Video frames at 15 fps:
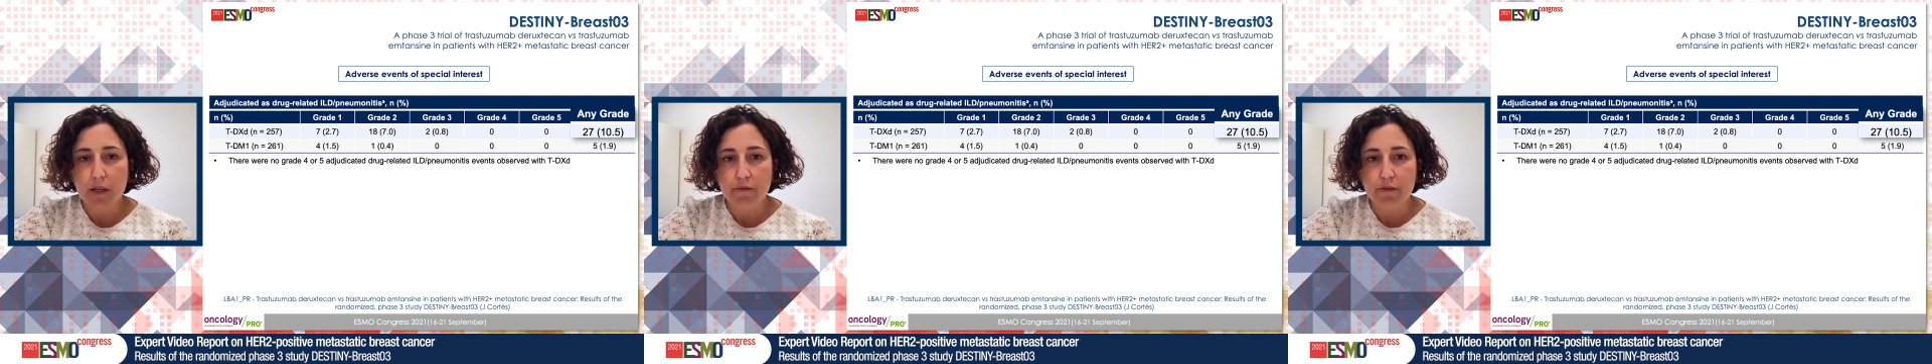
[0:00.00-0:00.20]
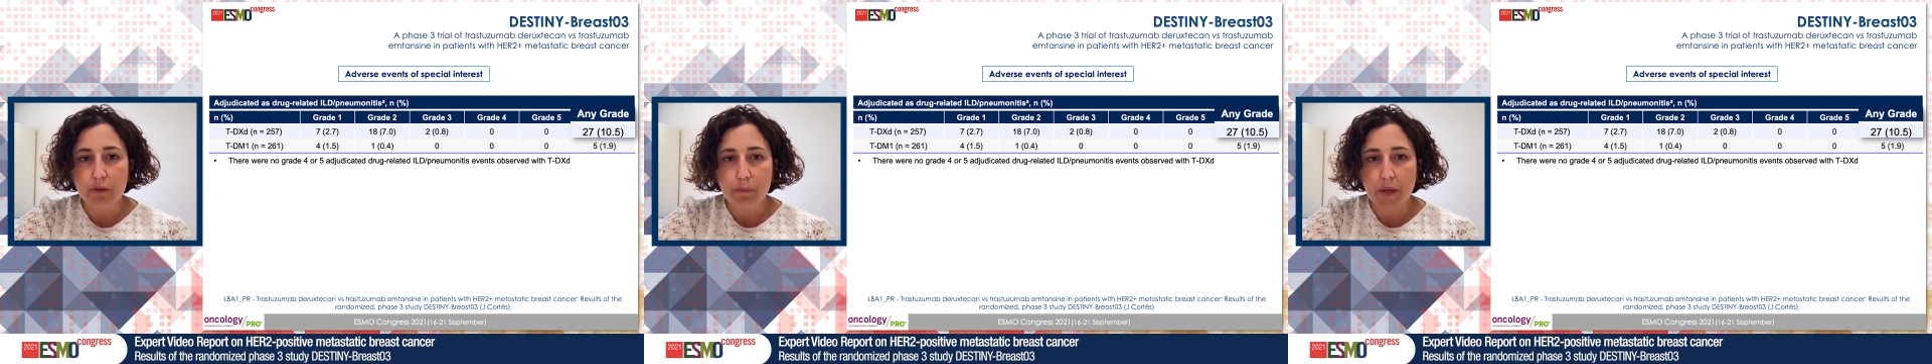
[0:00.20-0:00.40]

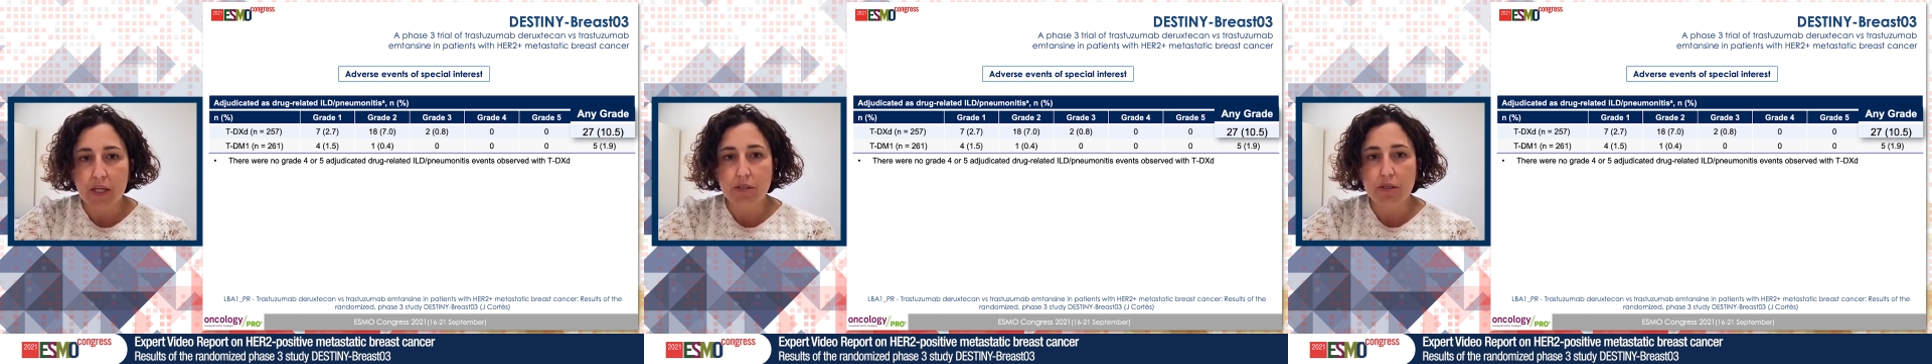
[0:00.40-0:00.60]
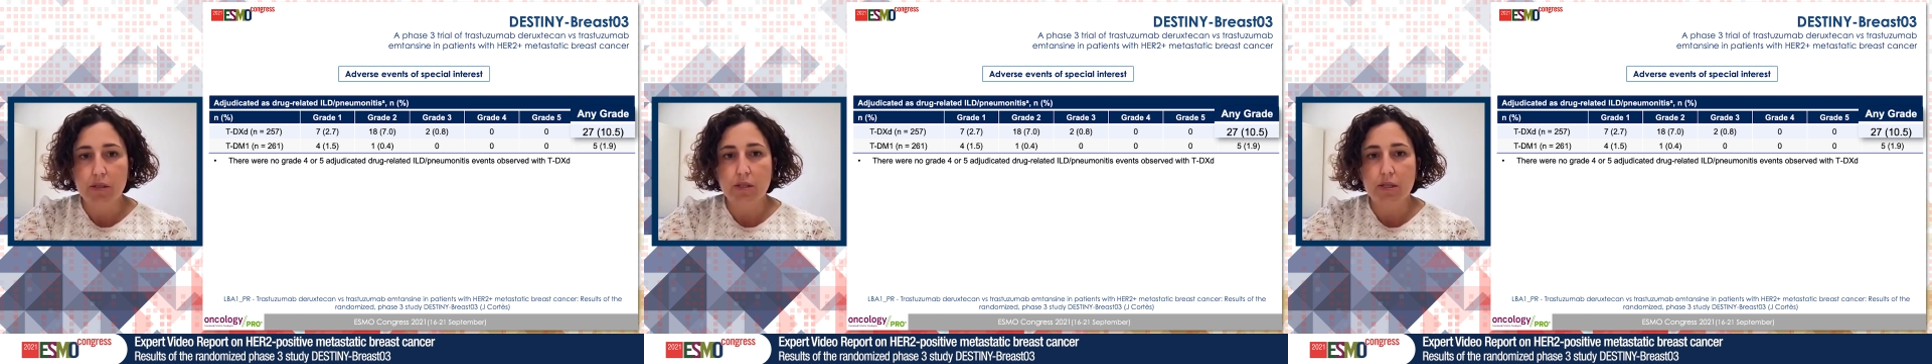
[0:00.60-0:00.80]
of the
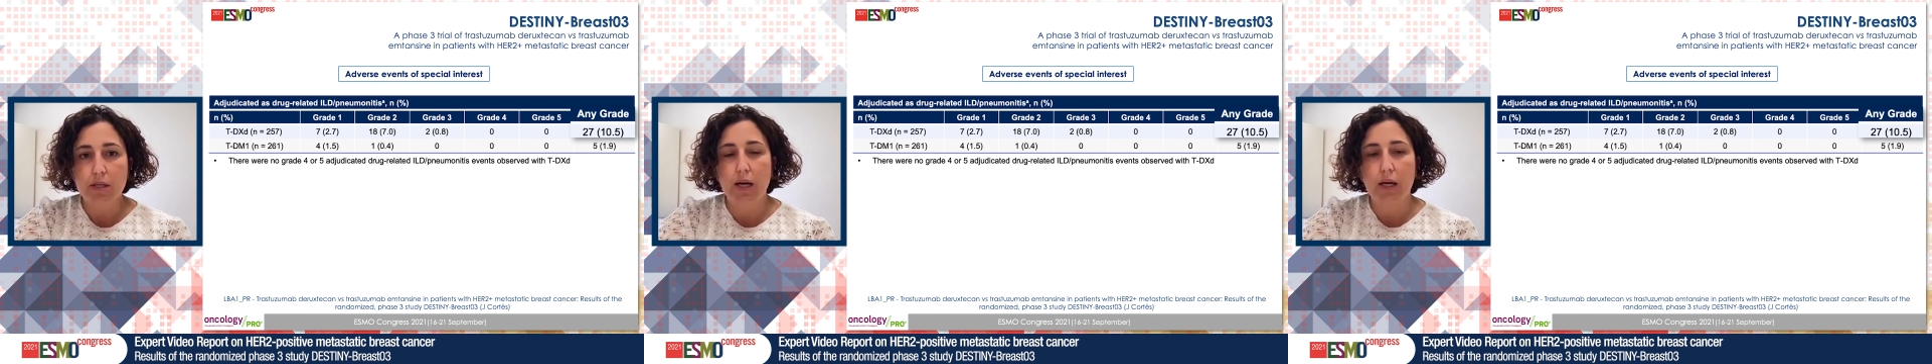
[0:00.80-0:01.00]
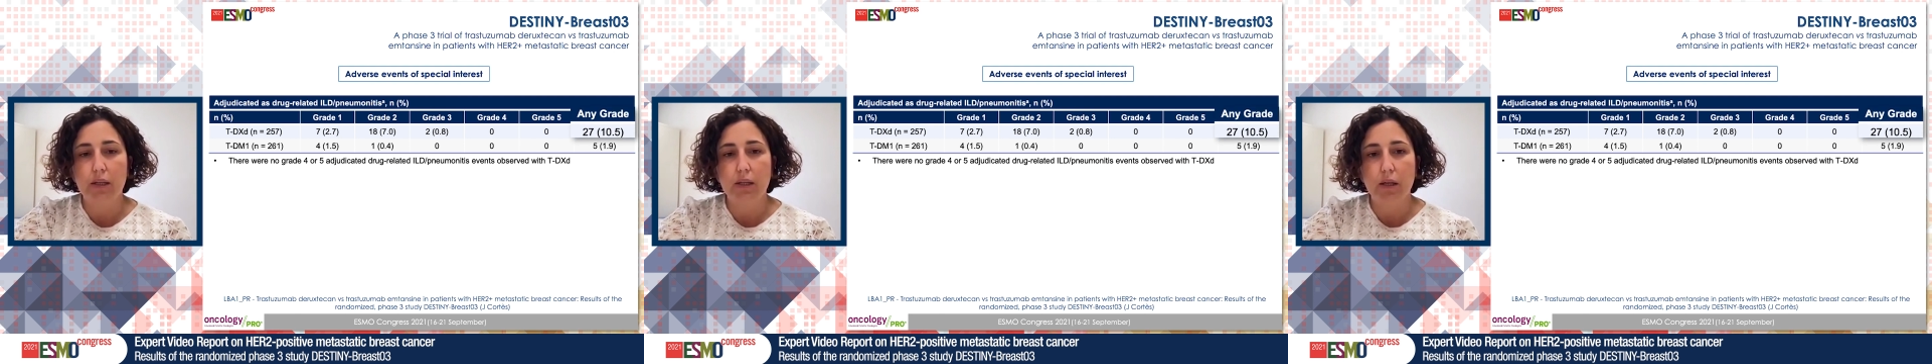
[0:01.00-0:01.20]
patients
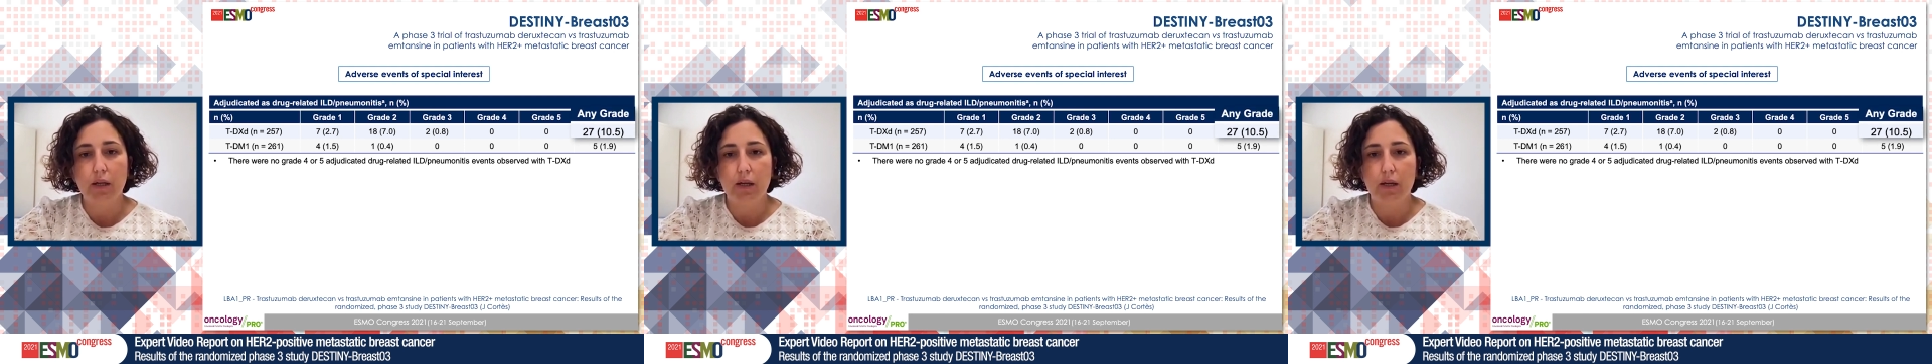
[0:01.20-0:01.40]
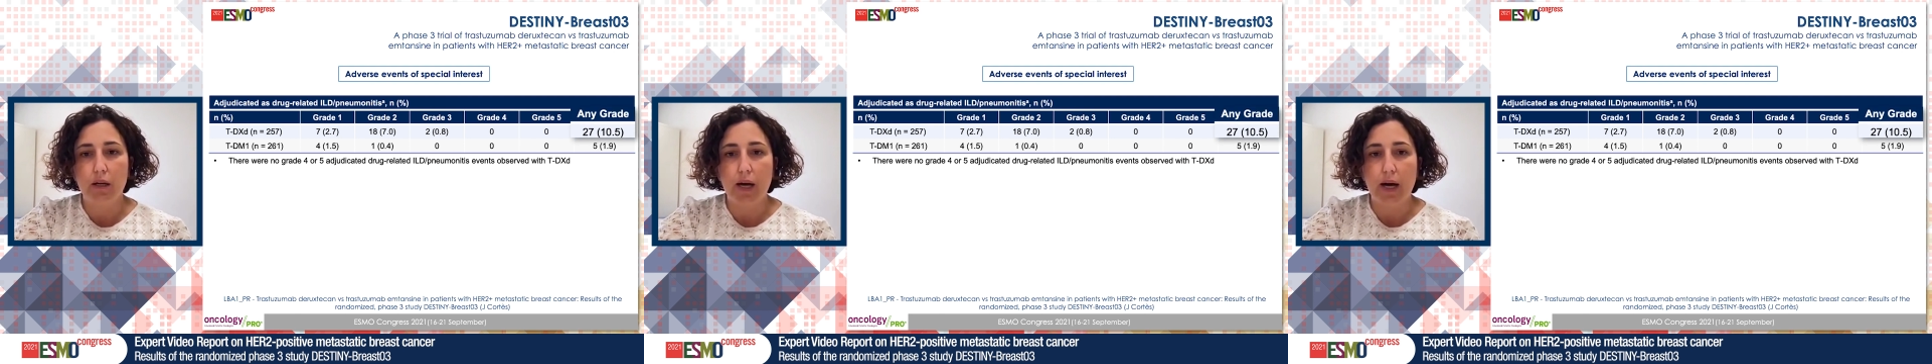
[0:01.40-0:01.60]
had
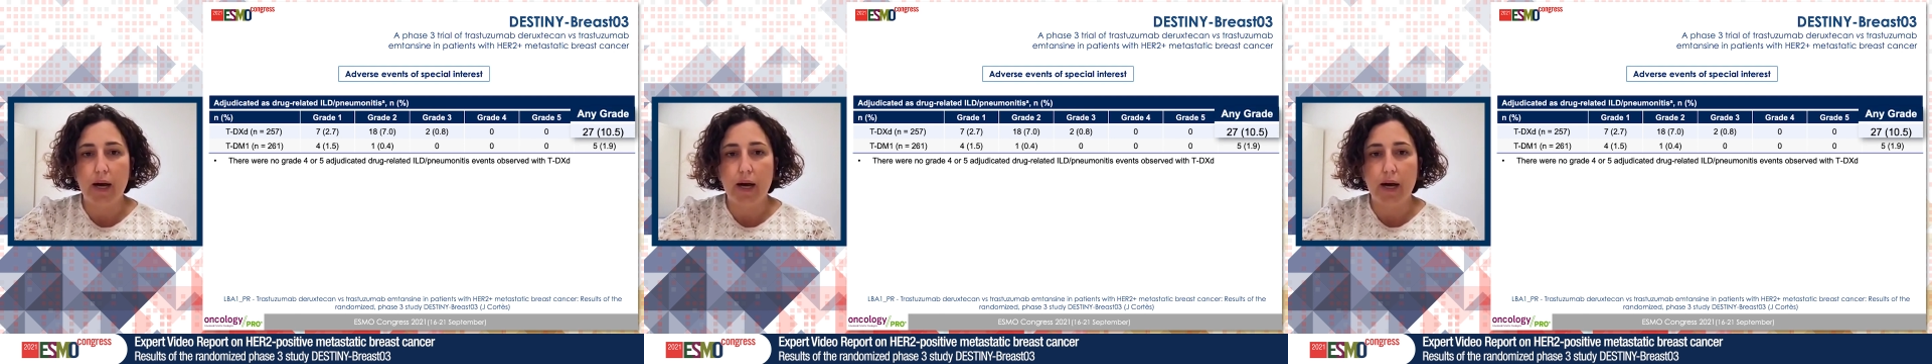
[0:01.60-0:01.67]
uh,